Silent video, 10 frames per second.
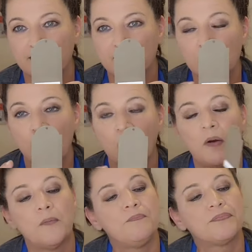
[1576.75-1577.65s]

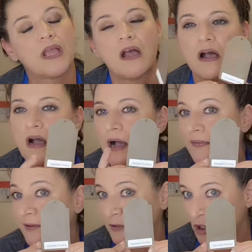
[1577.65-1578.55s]
So
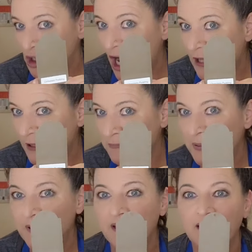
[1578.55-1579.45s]
there's a chocolate
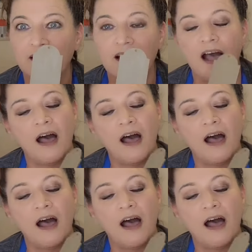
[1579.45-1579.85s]
pudding.